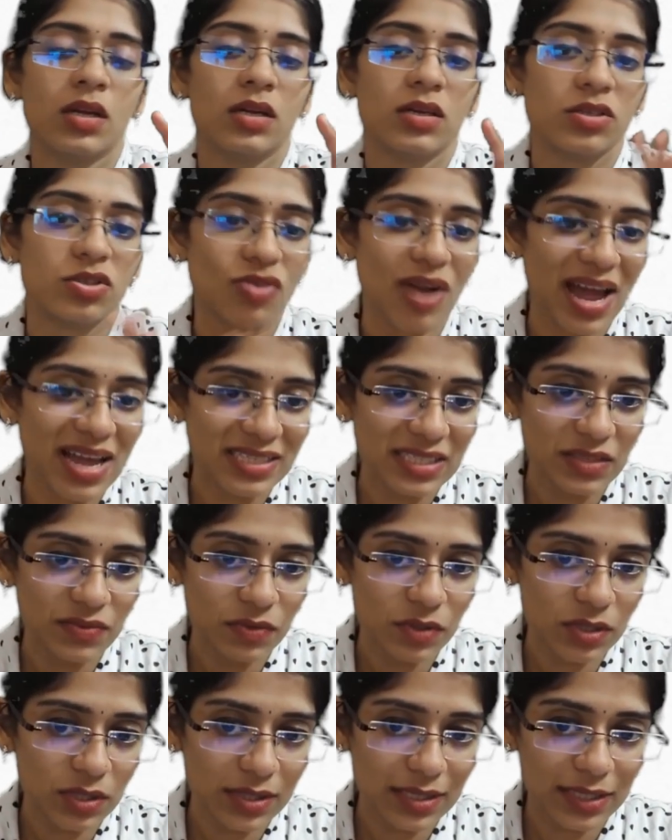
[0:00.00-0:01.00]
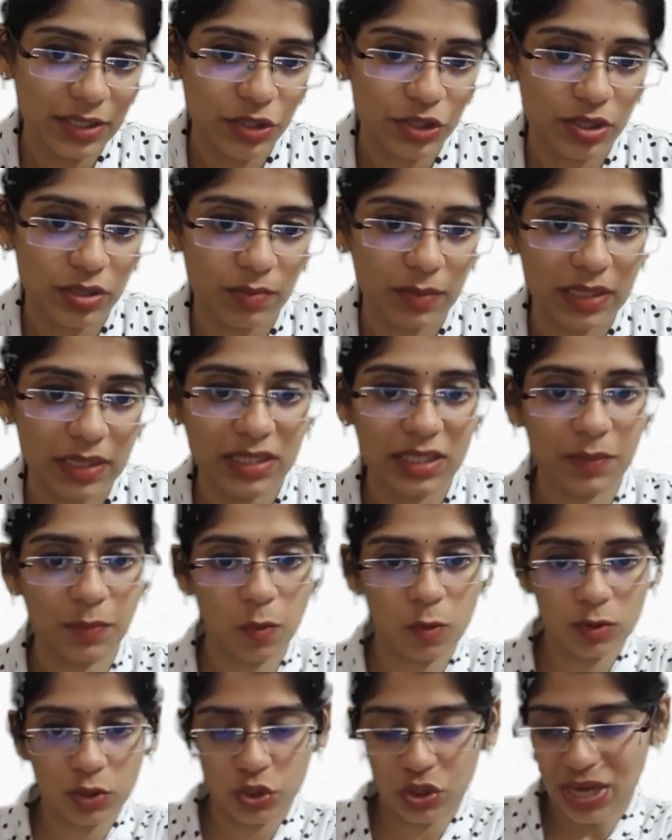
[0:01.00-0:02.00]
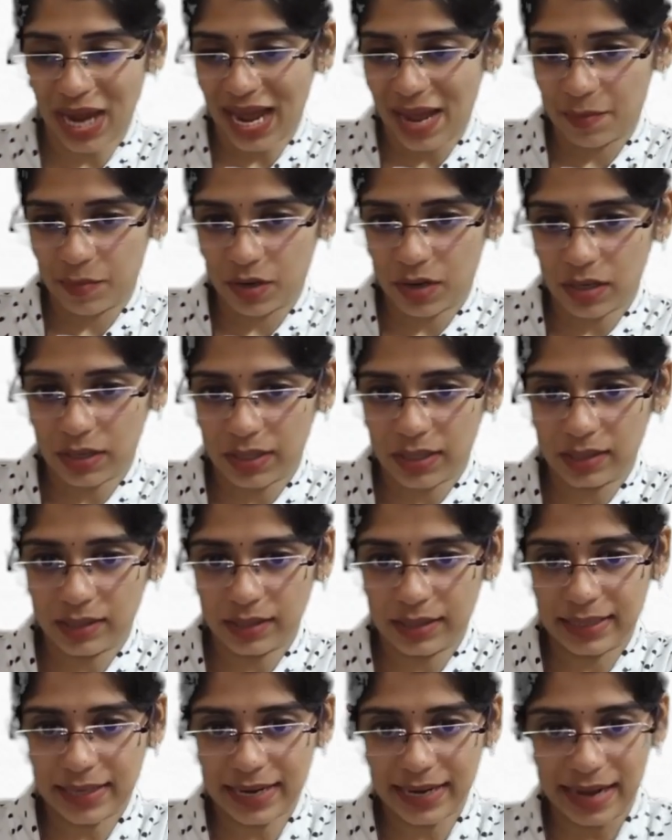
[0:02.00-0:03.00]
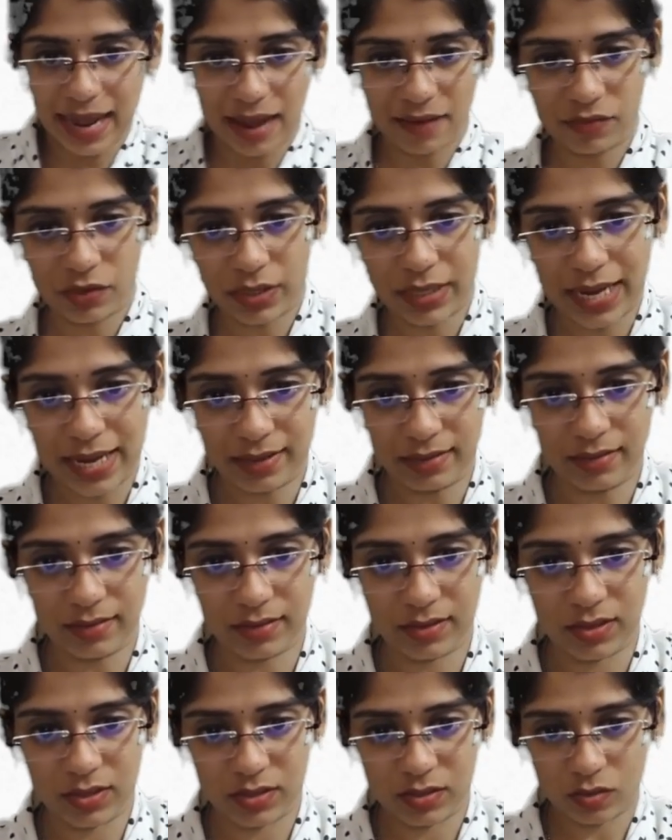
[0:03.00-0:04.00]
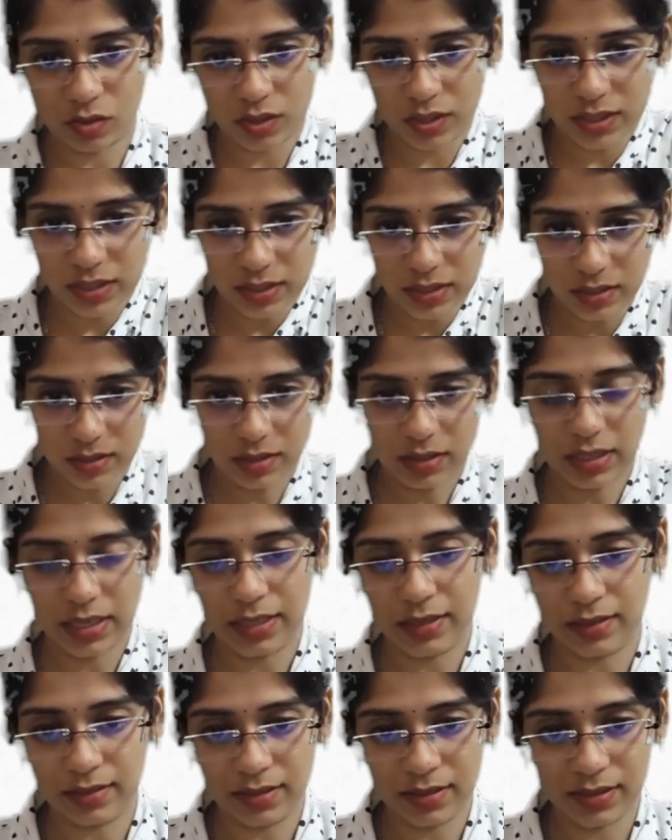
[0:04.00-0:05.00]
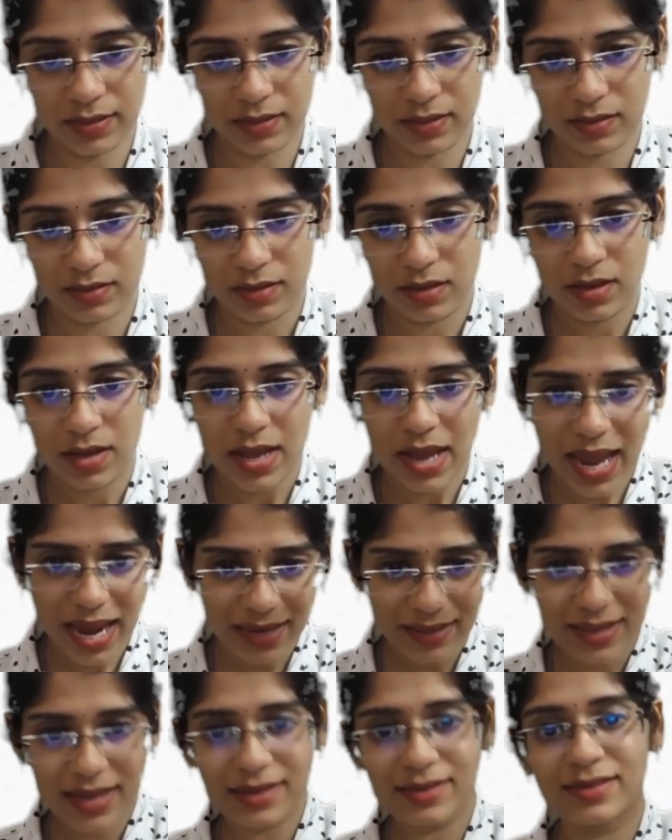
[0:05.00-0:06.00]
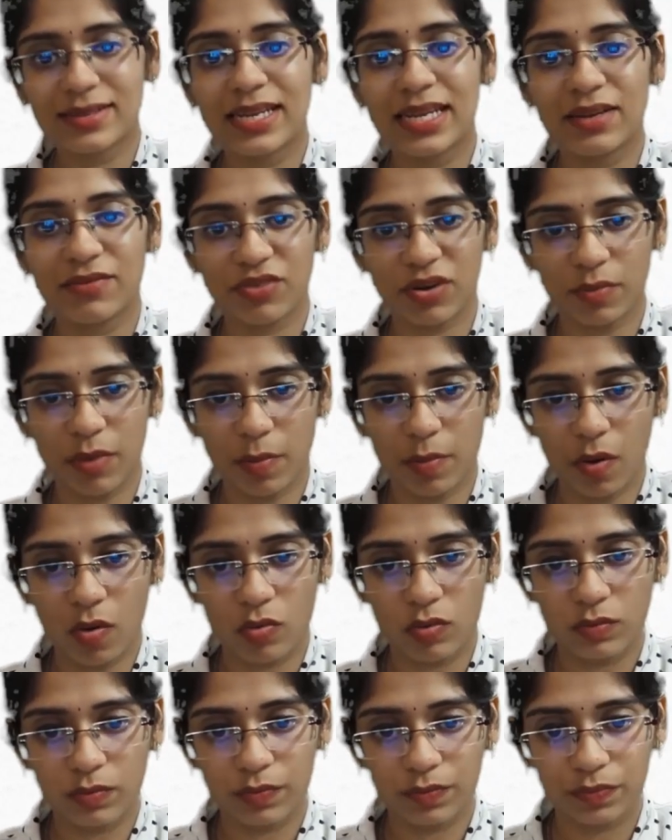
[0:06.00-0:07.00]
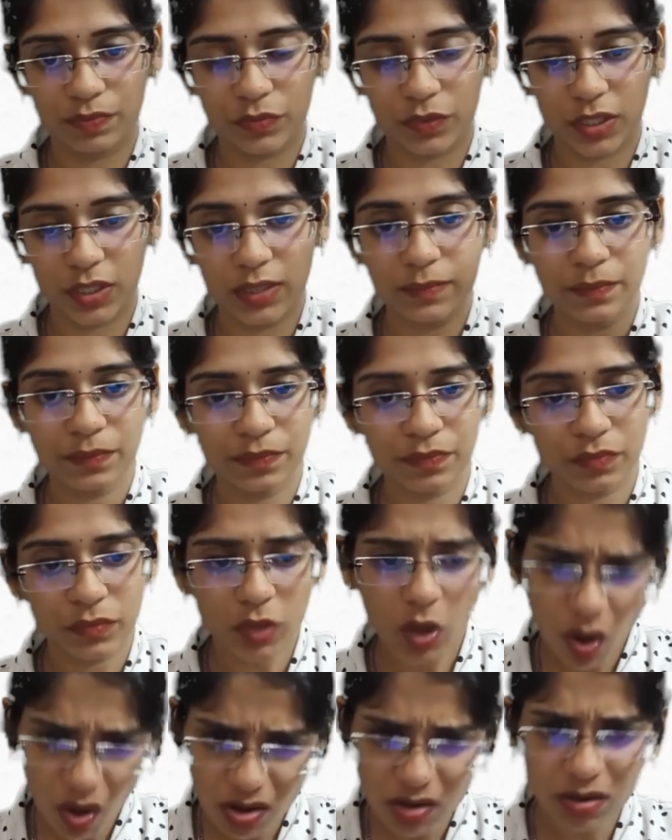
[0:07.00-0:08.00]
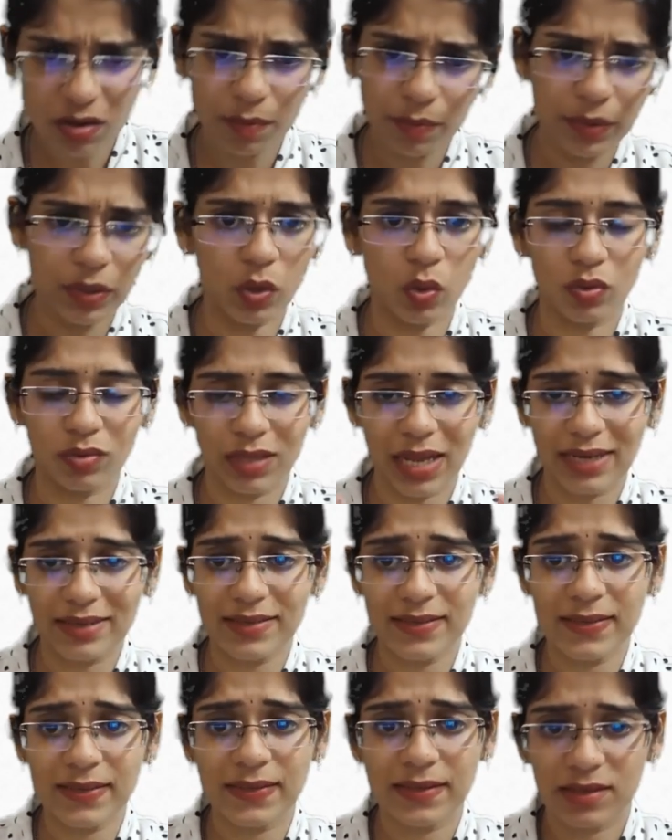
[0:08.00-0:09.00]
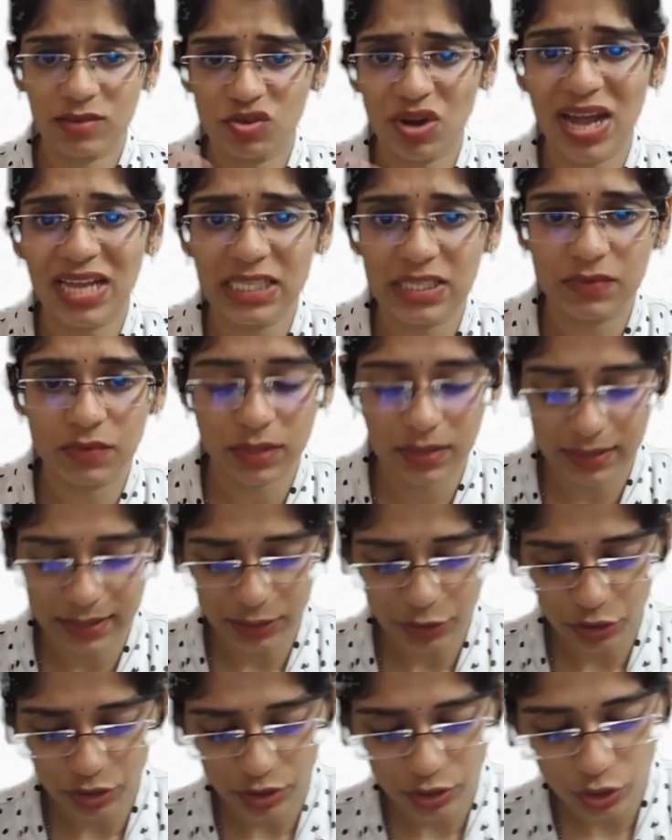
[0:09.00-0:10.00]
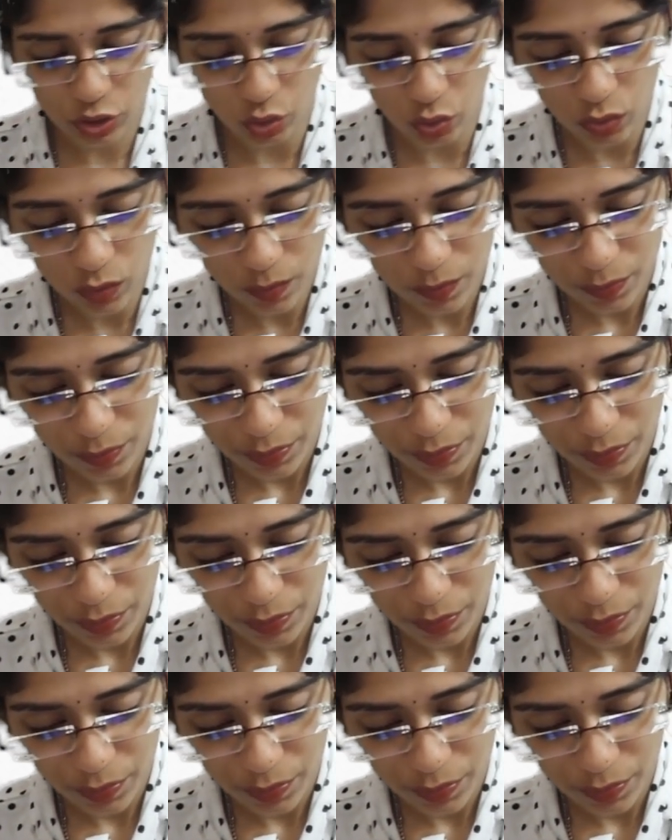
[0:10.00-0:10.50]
Transverse section means, suppose I am cutting a cadaver like this, okay, like this, and then seeing from above, okay, or below. That is transverse section. So,